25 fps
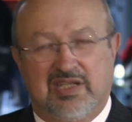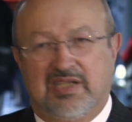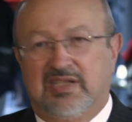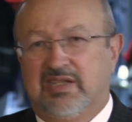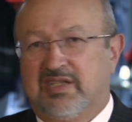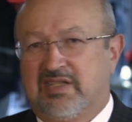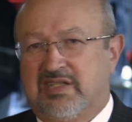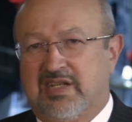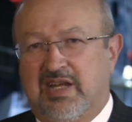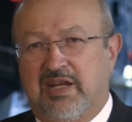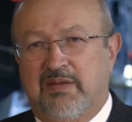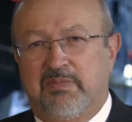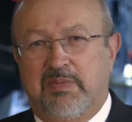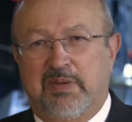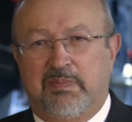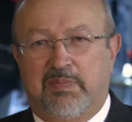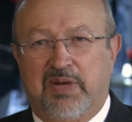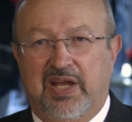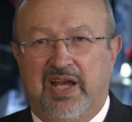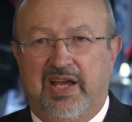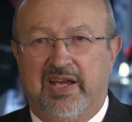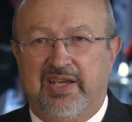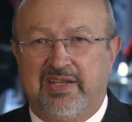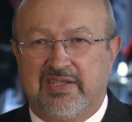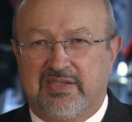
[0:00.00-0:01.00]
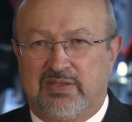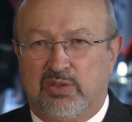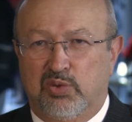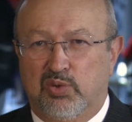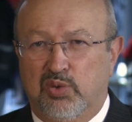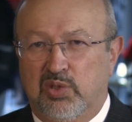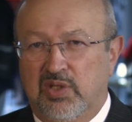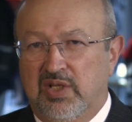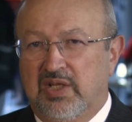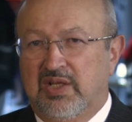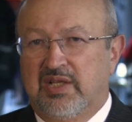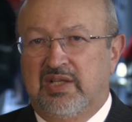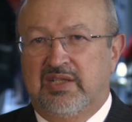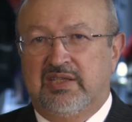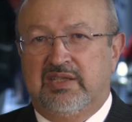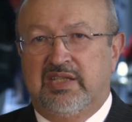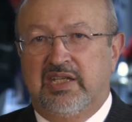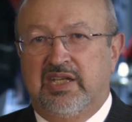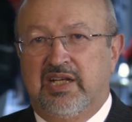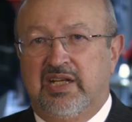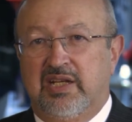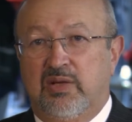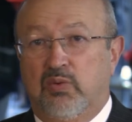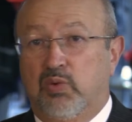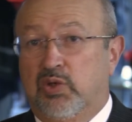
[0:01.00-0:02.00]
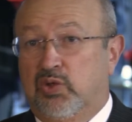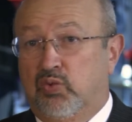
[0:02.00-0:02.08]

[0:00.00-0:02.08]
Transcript: And the same applies to dealing